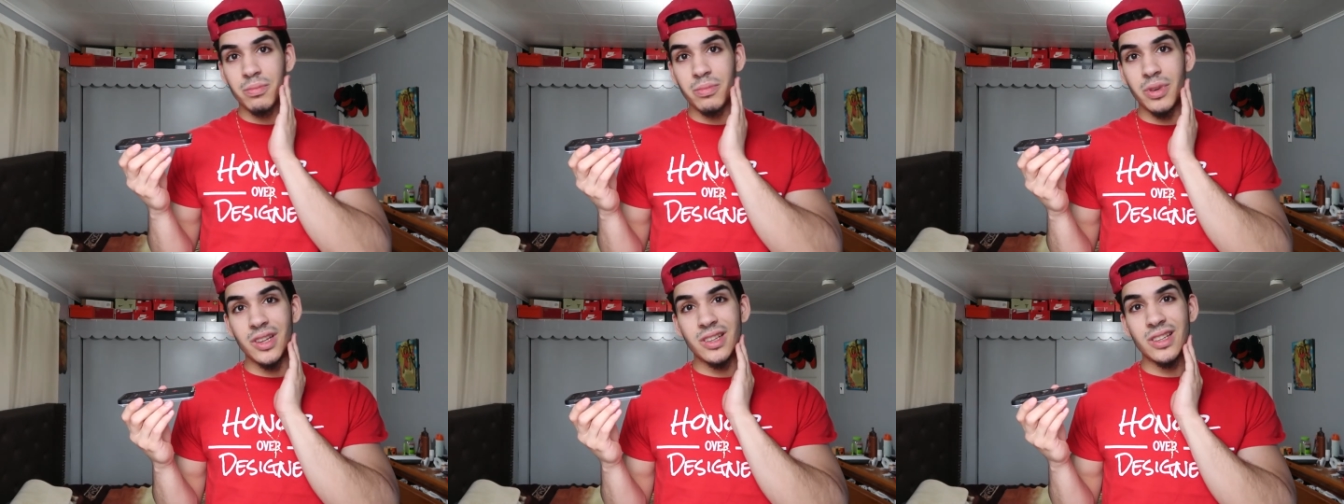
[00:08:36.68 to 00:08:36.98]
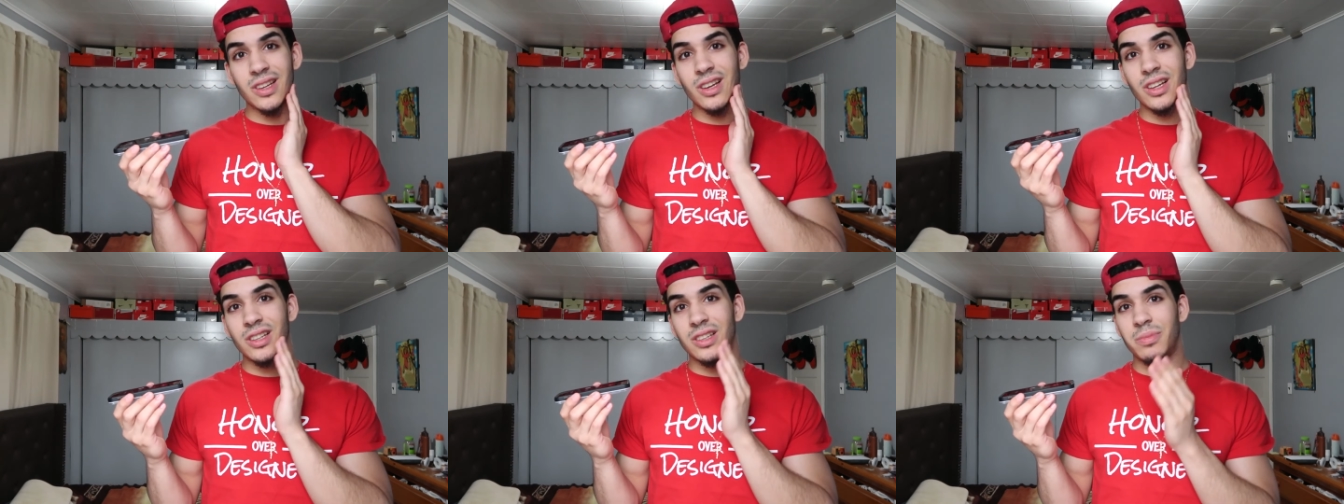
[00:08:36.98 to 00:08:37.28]

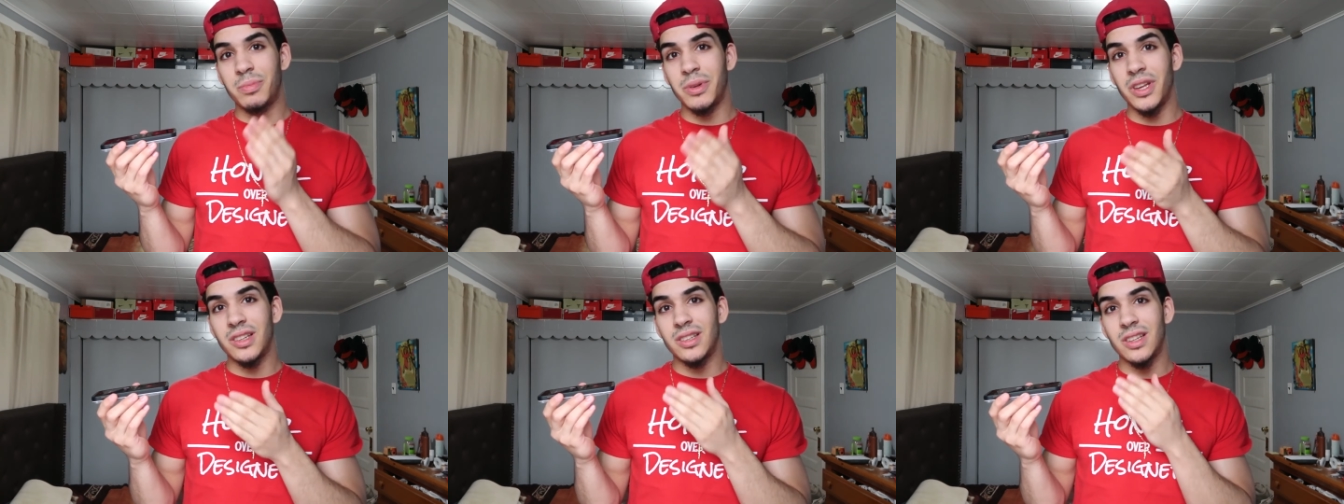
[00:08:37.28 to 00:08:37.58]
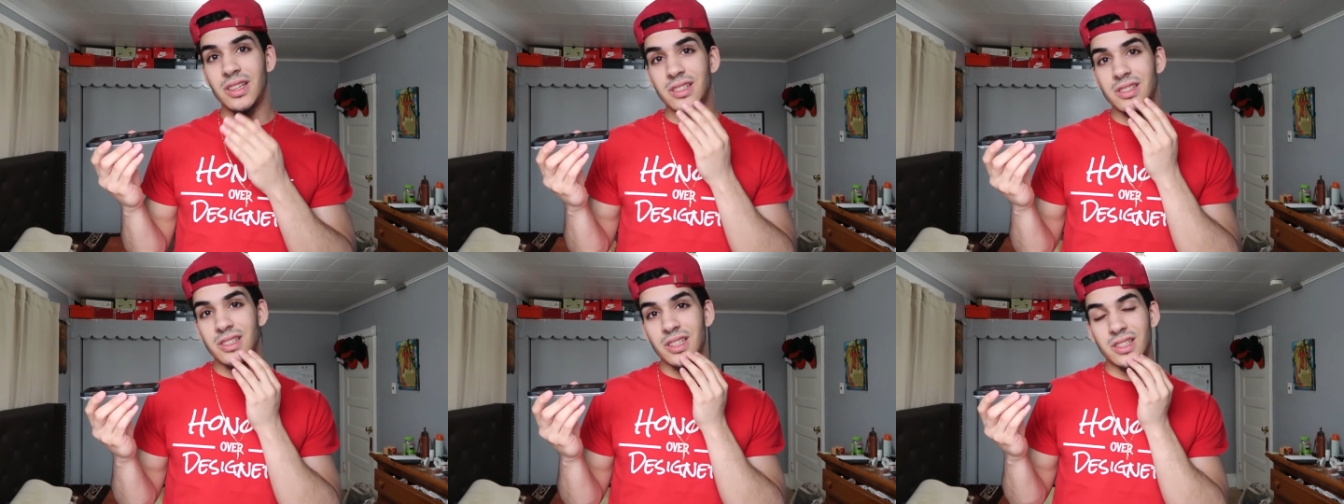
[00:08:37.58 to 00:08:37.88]
Pizza Hut's
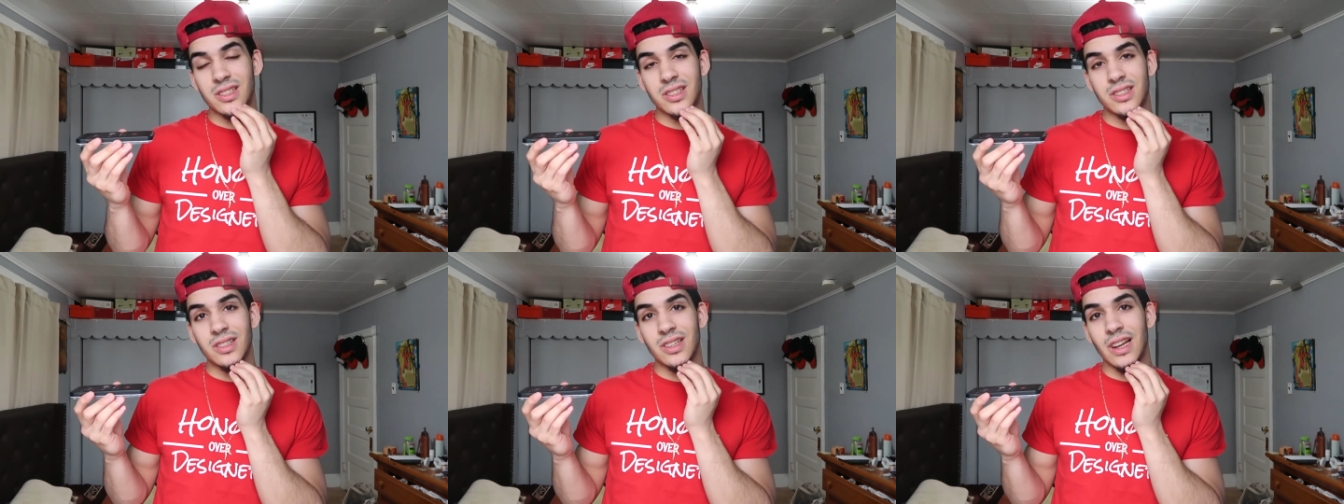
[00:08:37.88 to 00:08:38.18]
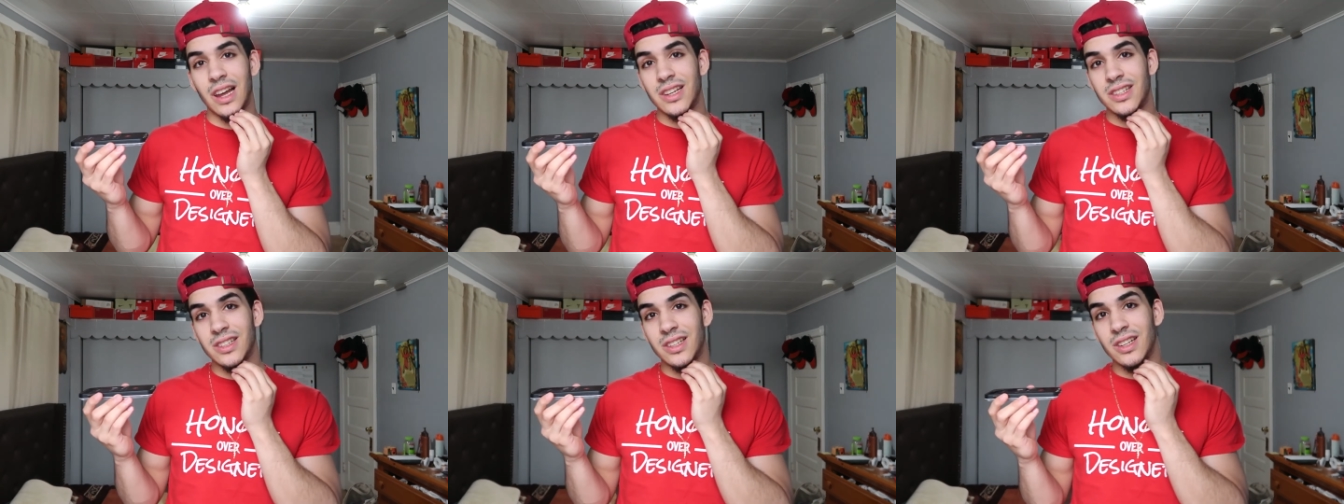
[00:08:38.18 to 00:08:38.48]
pizza is just
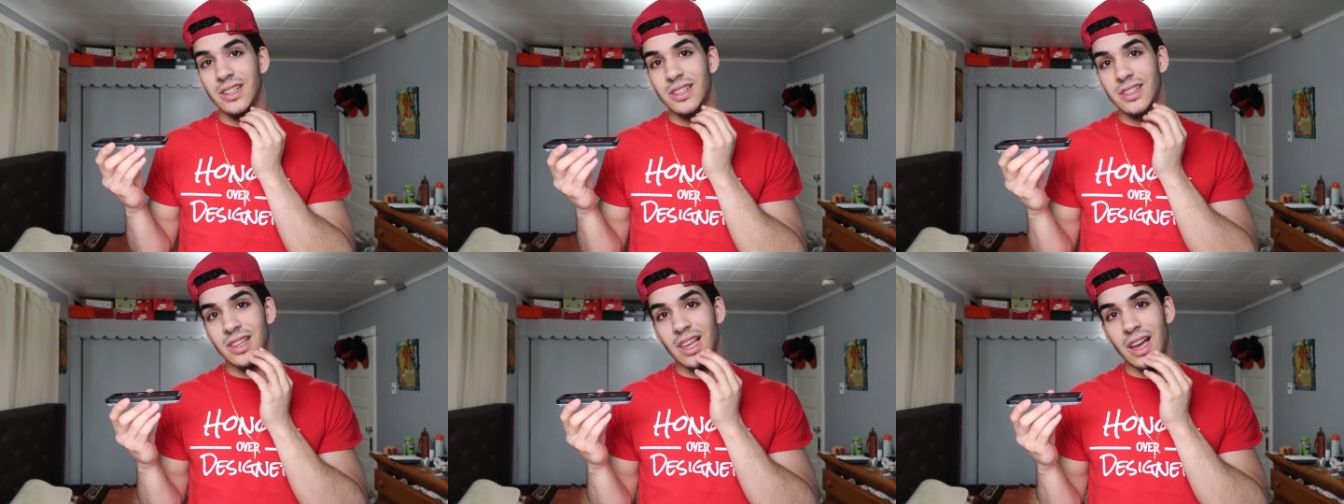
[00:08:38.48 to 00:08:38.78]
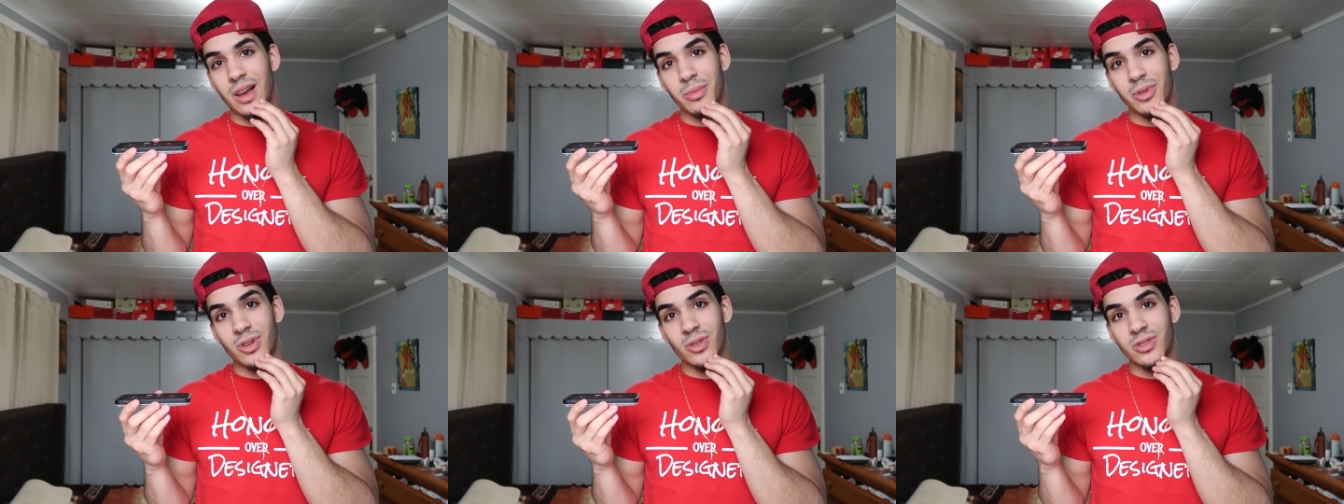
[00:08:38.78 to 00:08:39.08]
not as good as
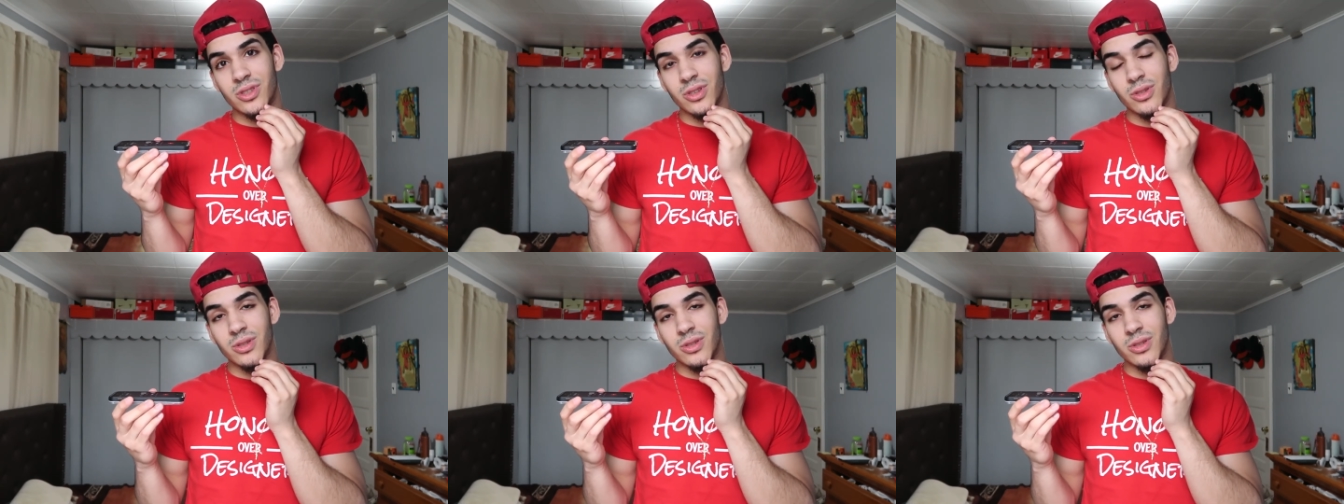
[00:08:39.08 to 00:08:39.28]
Domino's,